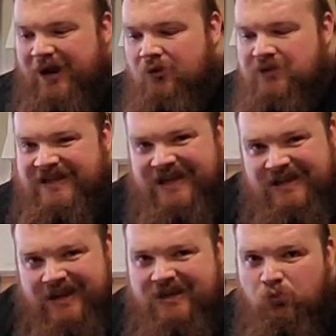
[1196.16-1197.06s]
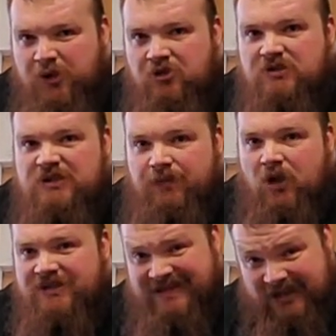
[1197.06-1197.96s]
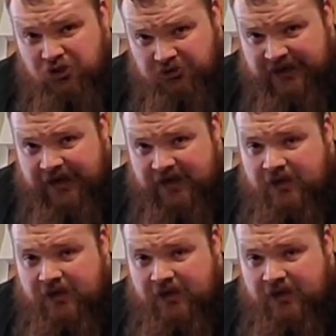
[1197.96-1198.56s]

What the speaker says: rounding in any weird spots in your neck.